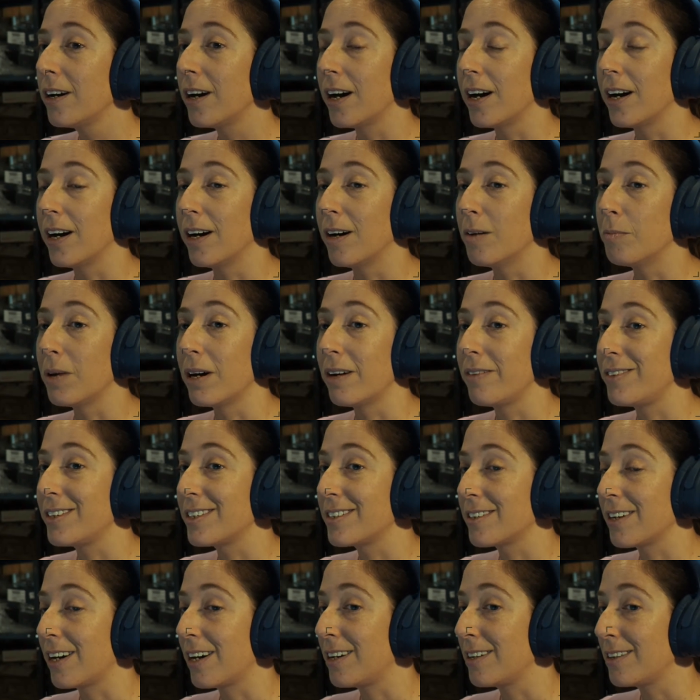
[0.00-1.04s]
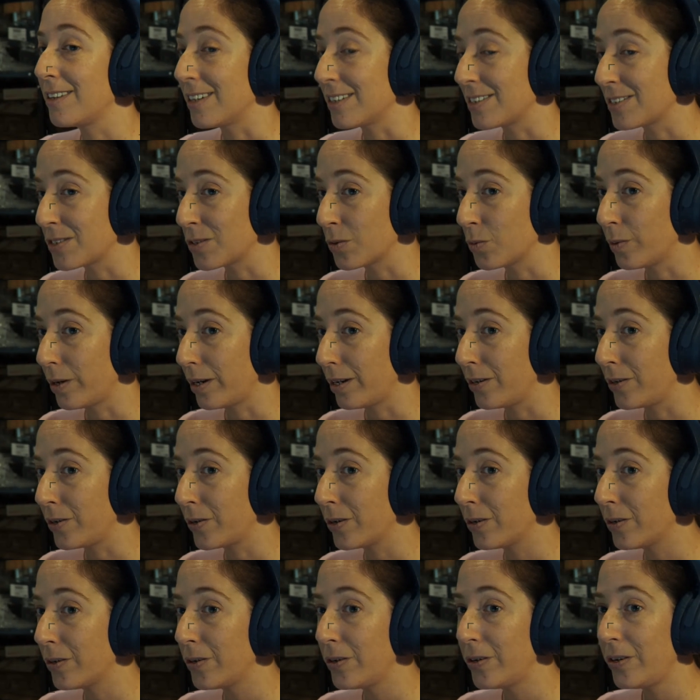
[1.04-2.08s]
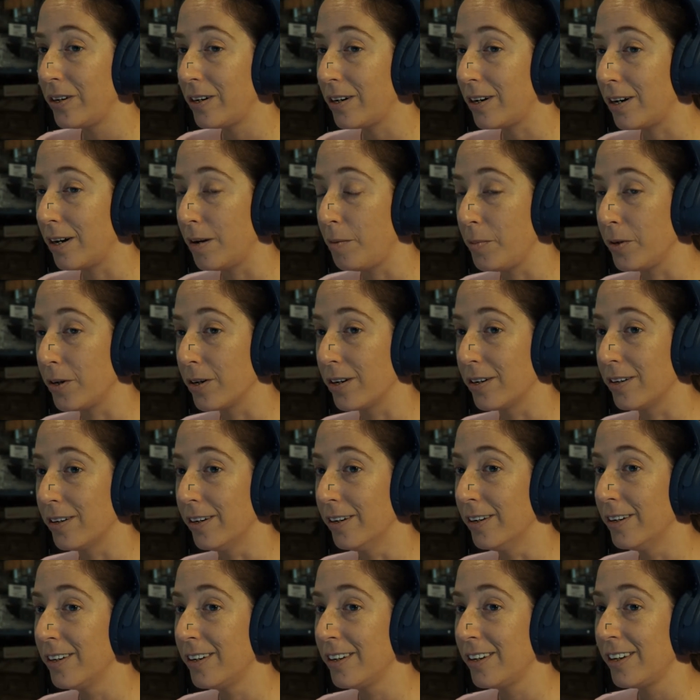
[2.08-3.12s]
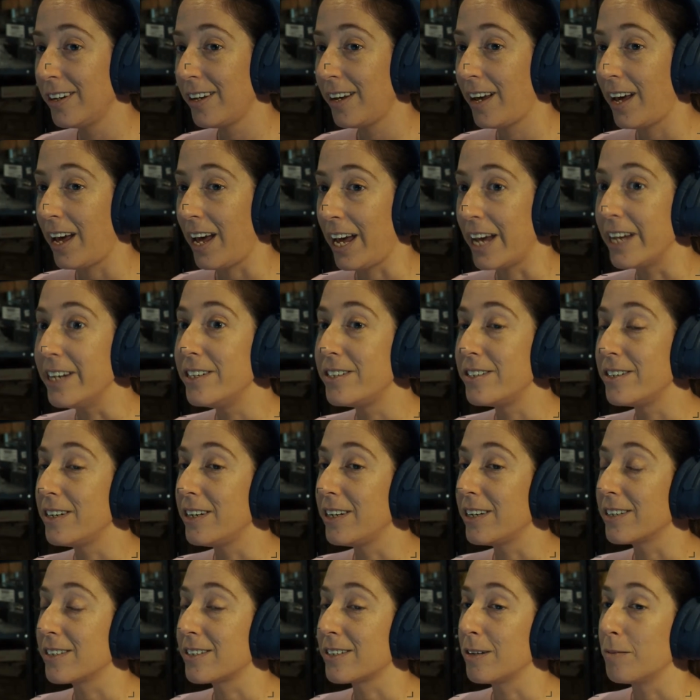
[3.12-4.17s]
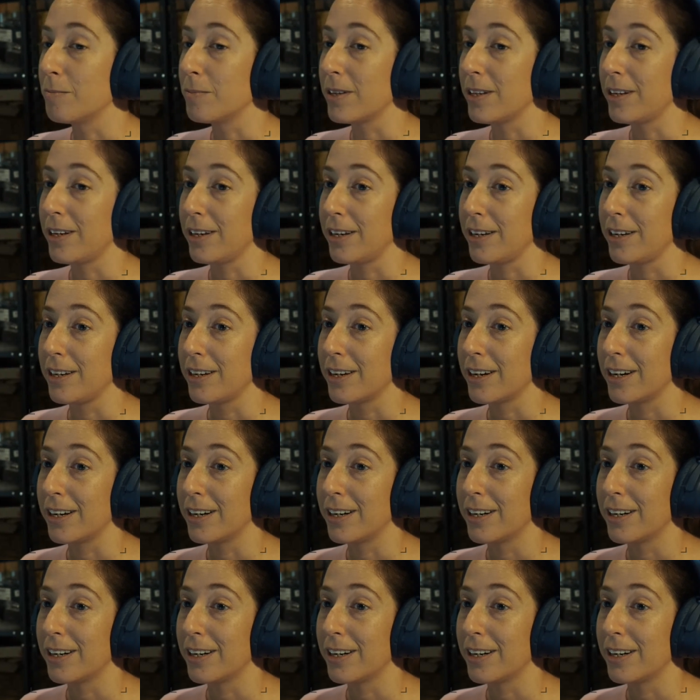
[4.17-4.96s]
I've decided that's the way to go. I'm going to engineer something